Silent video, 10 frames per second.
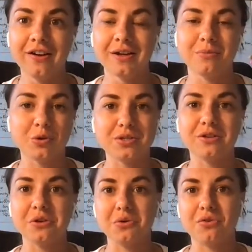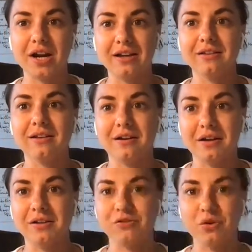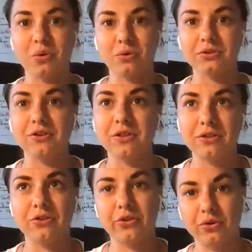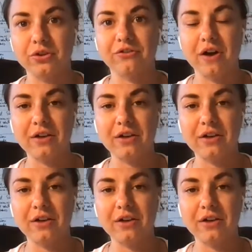Because in Ukraine, if you're older than 35,